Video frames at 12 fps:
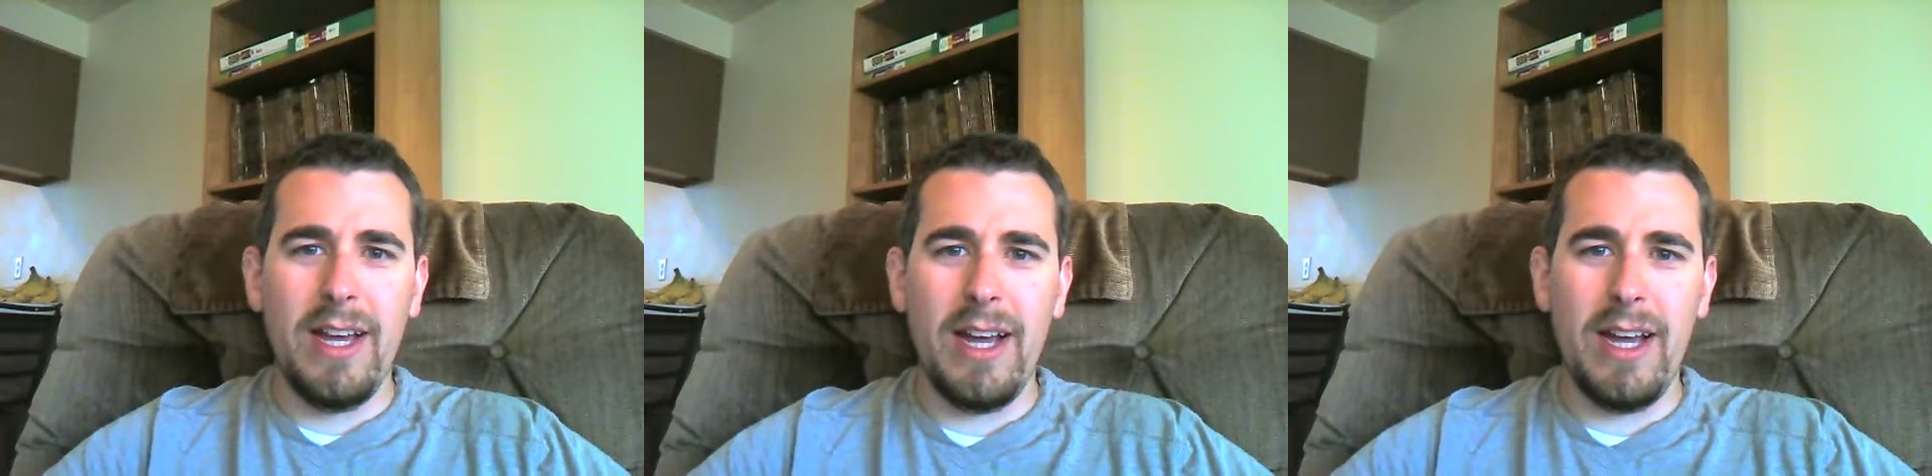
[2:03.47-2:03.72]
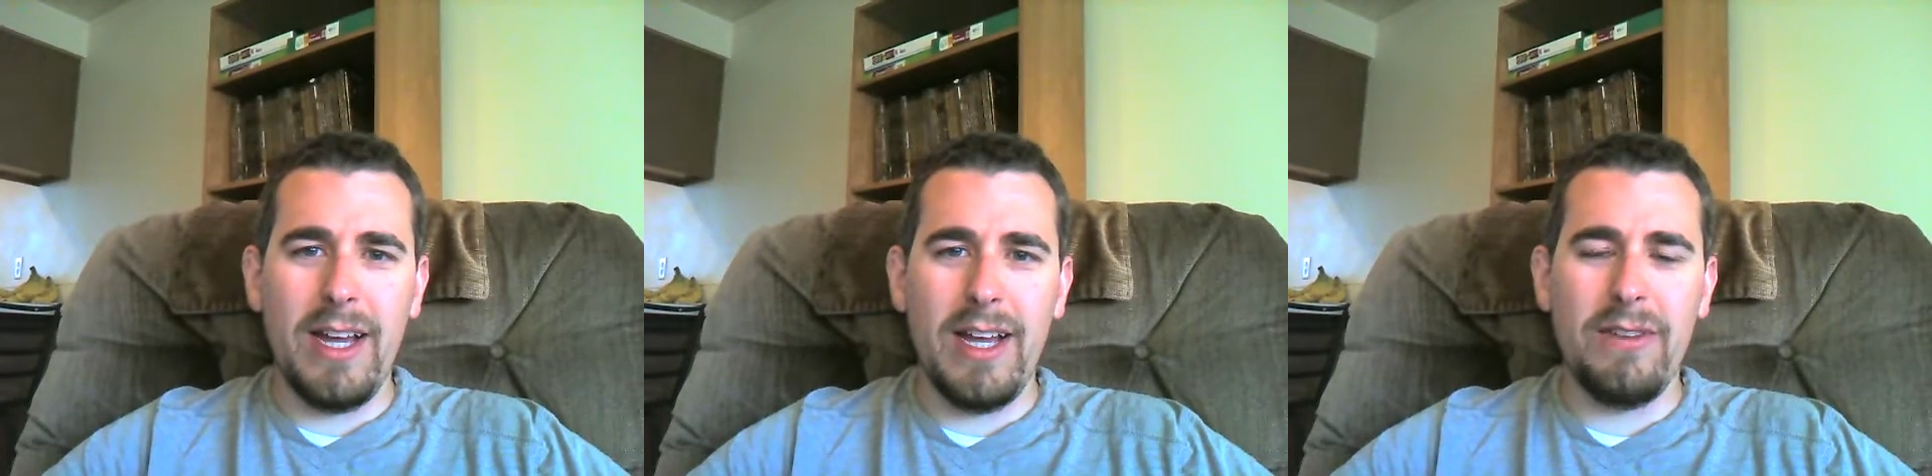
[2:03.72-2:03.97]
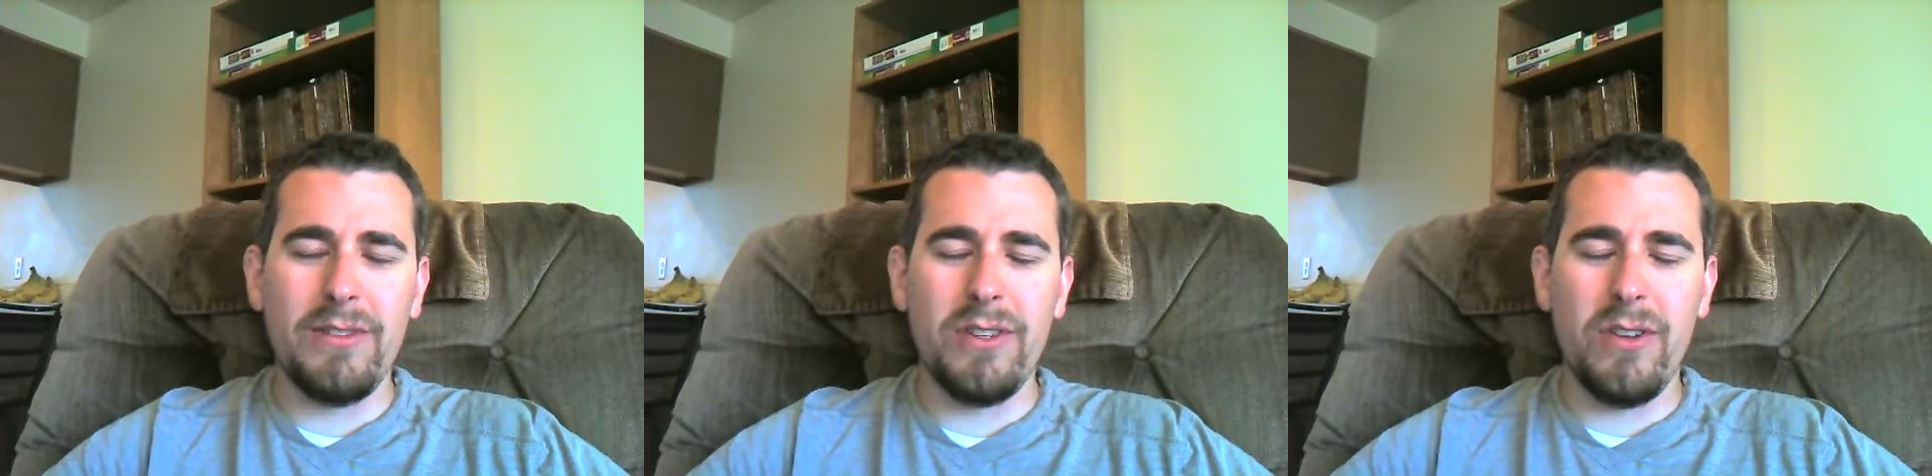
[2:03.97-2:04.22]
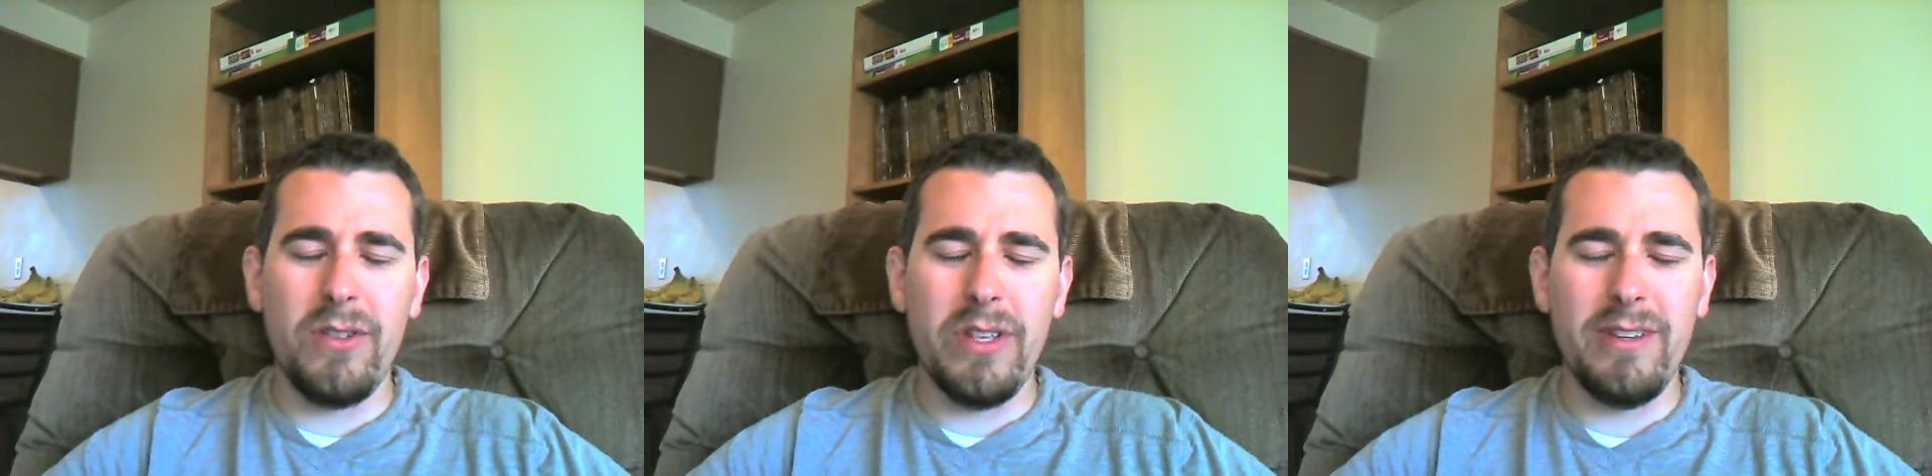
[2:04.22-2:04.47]
Uh, it was
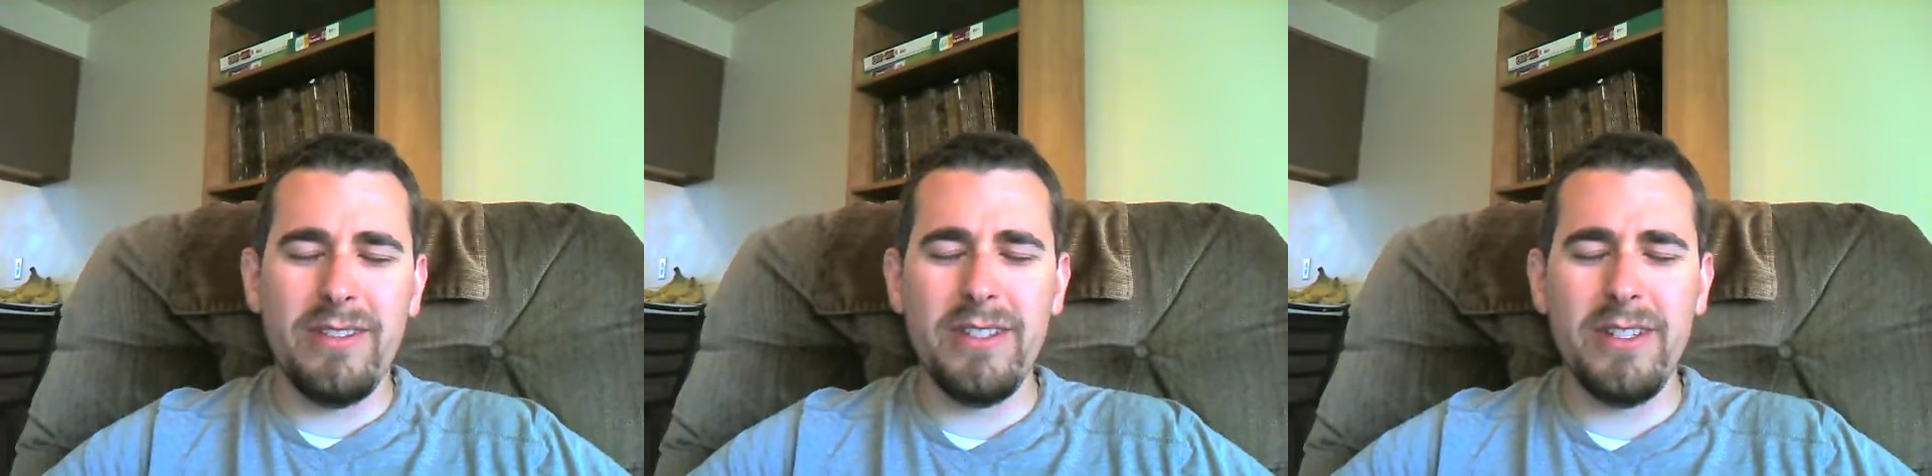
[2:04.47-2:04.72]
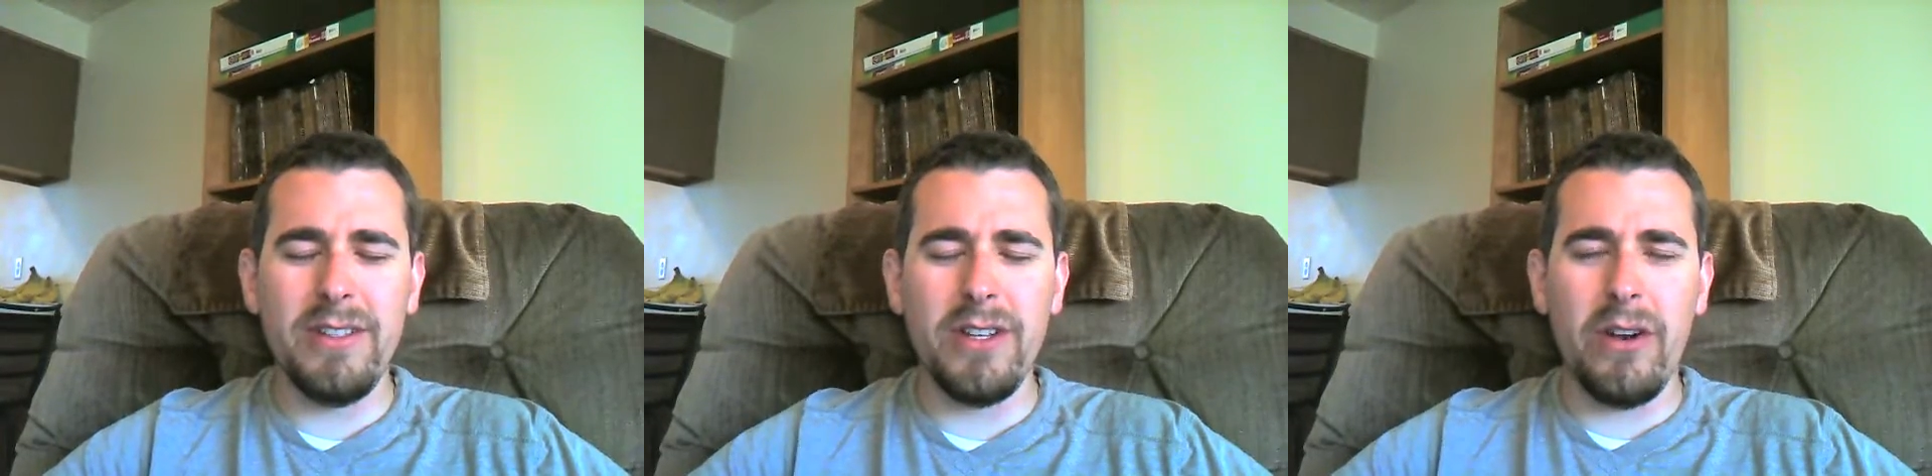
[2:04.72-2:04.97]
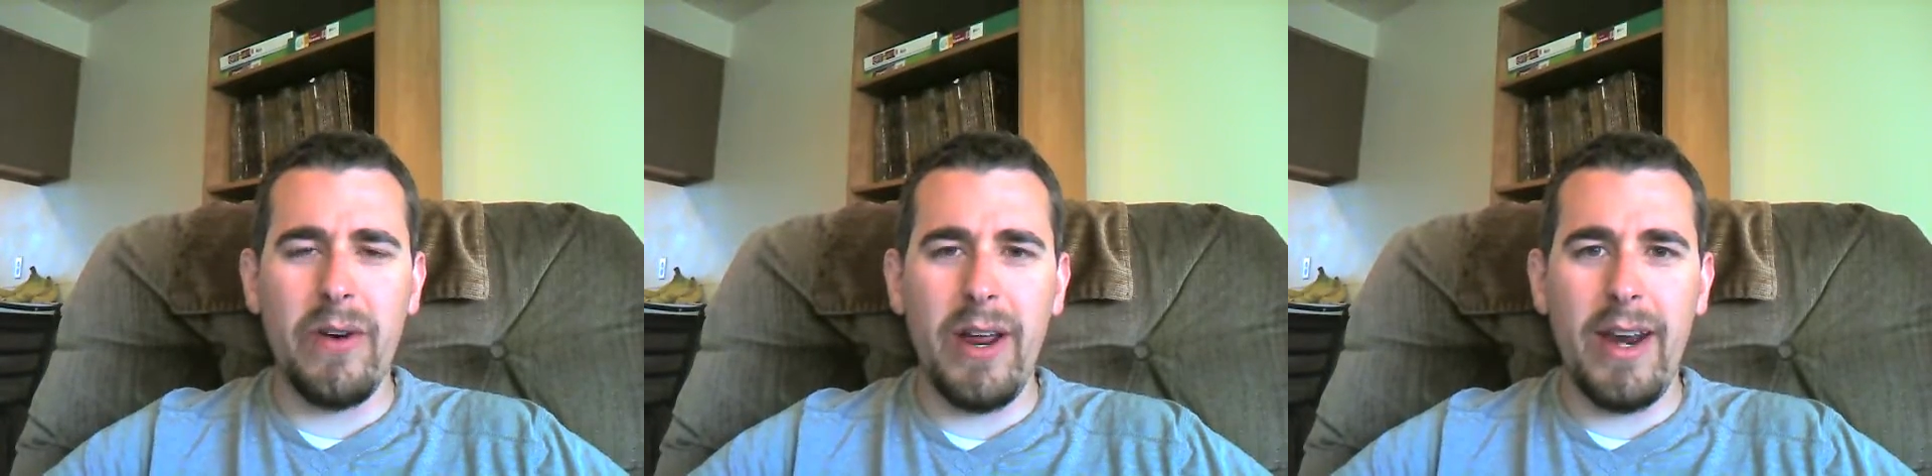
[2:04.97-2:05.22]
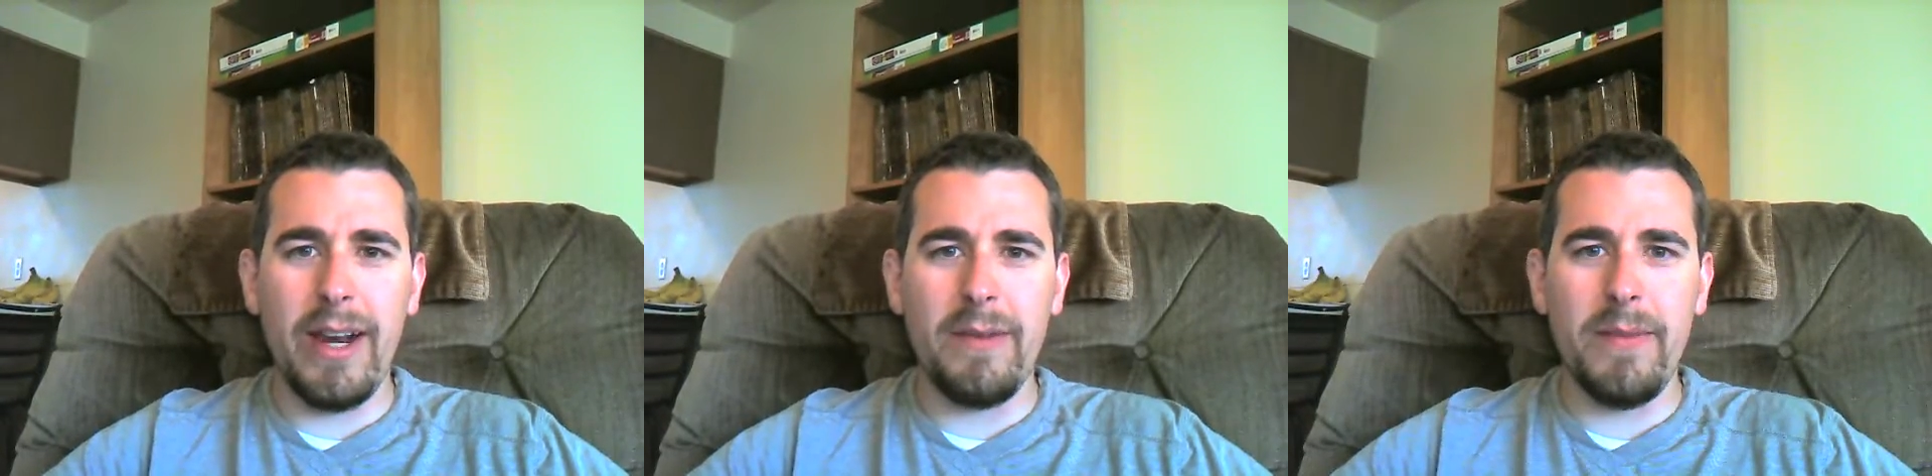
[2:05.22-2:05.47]
an only, it was an all
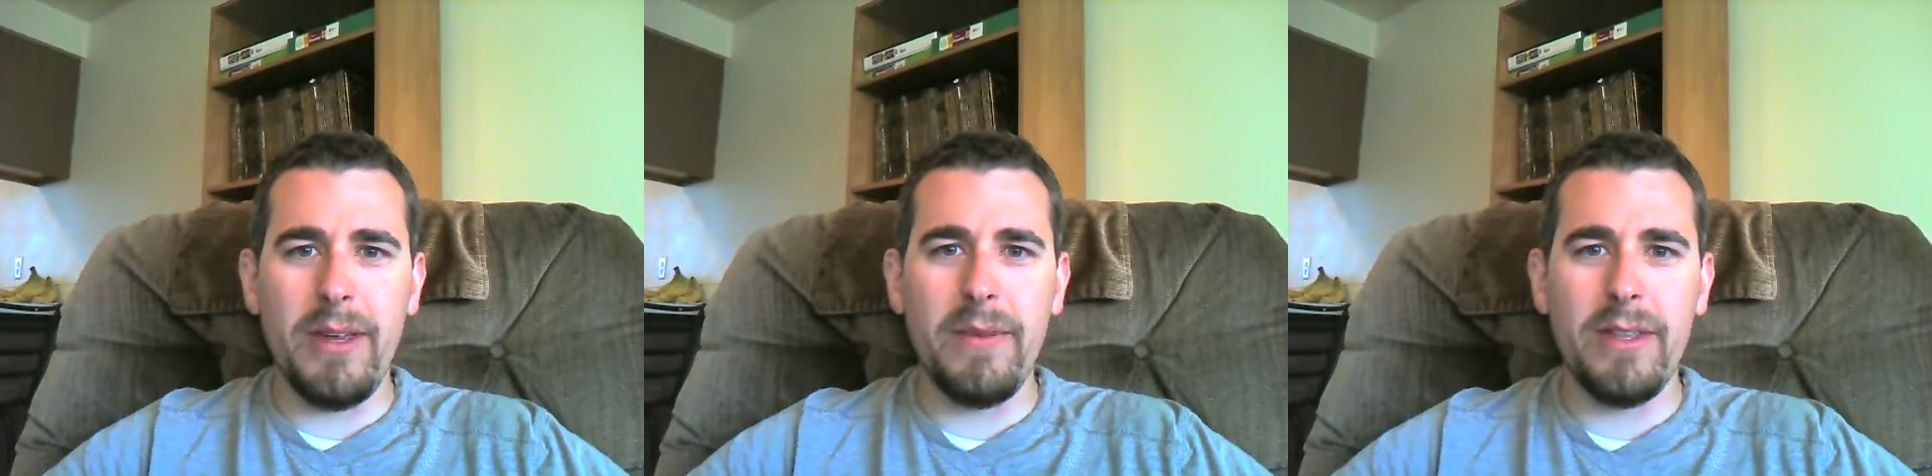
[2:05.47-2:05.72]
right anime,